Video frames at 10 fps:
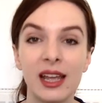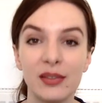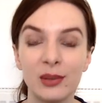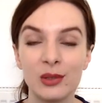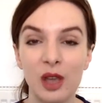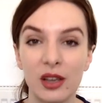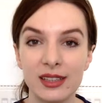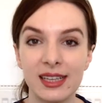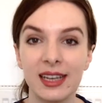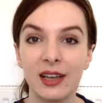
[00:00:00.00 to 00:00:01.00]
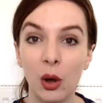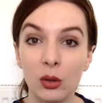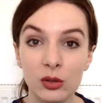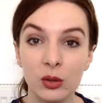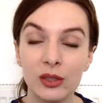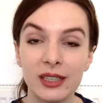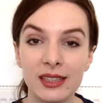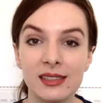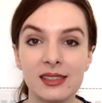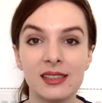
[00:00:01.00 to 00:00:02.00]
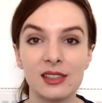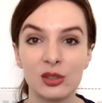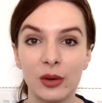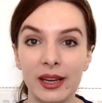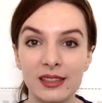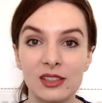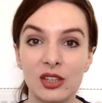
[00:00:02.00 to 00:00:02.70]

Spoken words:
if you're targeting a cold audience straight